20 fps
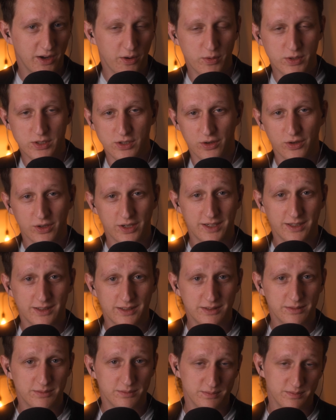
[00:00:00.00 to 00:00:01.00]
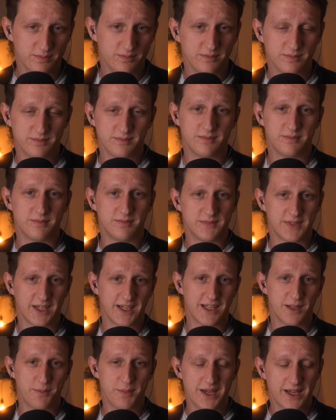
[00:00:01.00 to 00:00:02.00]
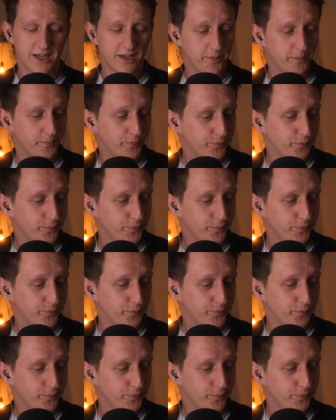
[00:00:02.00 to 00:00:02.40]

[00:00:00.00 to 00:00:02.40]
or are we talking taking the mic?